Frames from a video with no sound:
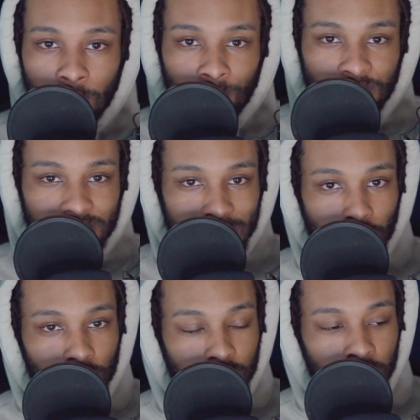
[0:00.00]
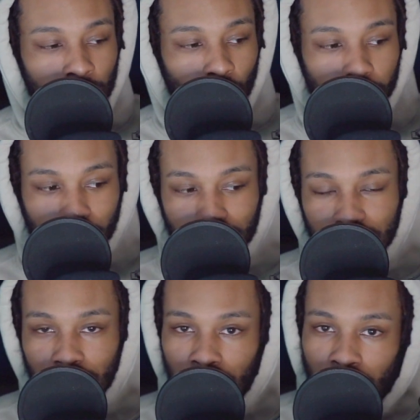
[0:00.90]
sound when it comes
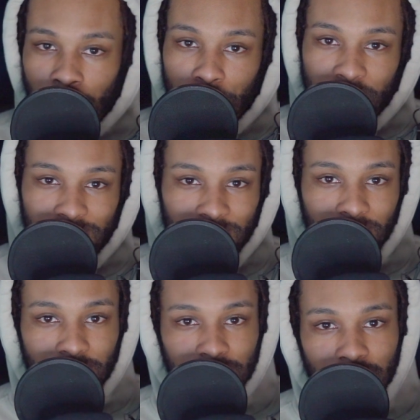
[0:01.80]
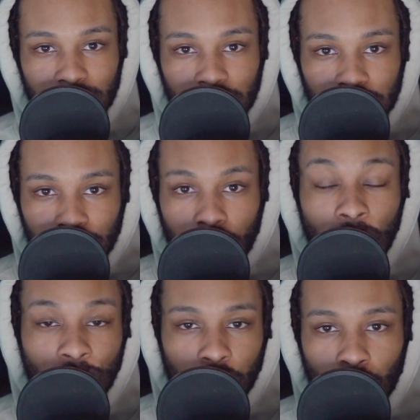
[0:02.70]
to bassiness and just a
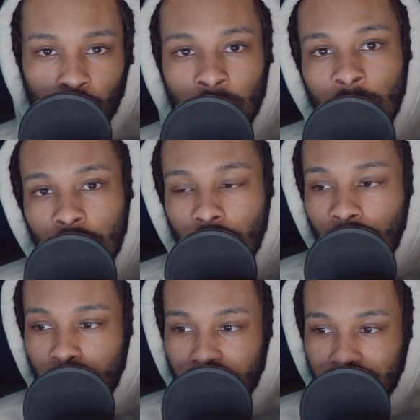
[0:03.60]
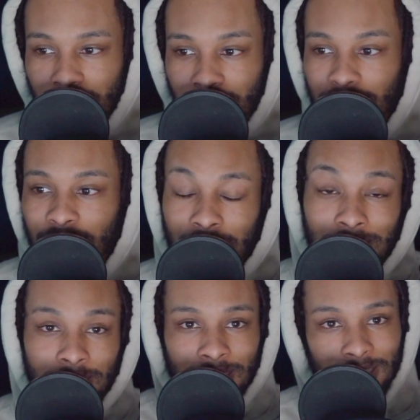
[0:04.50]
feel of bassiness.
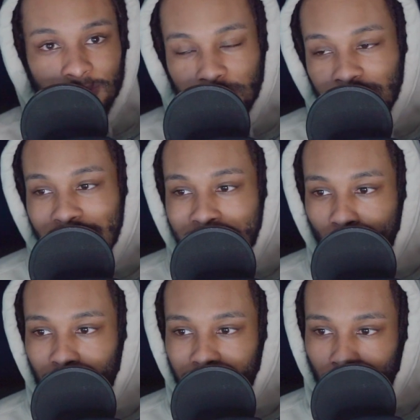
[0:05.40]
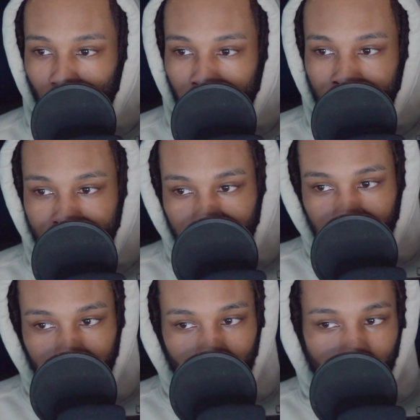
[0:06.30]
That's something that I really enjoy.
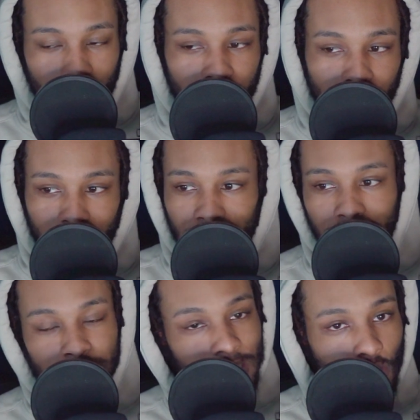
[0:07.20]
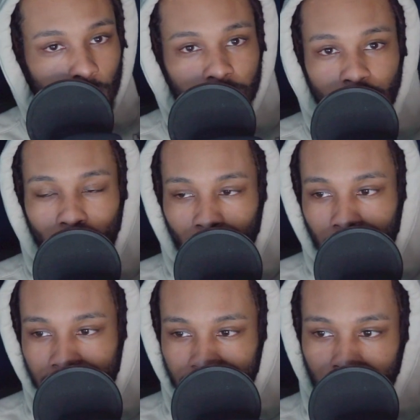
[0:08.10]
And yeah, the sound quality overall
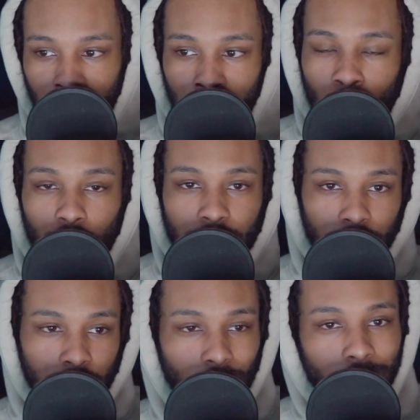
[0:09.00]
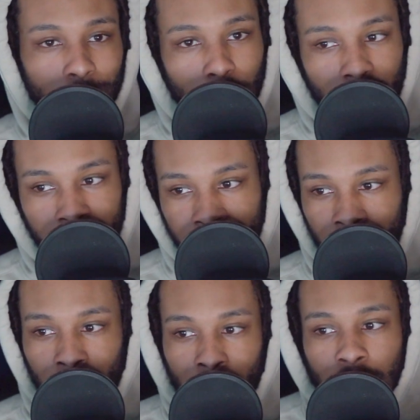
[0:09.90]
is really good out the box.
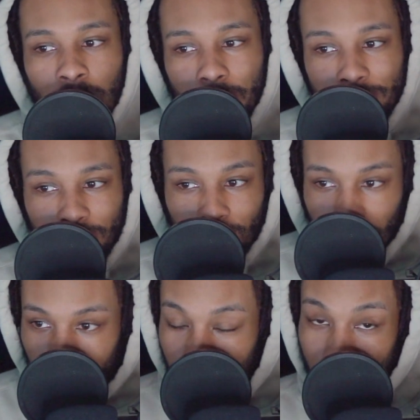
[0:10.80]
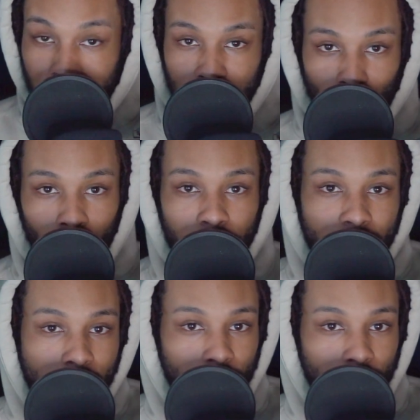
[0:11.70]
And then the next pro that I have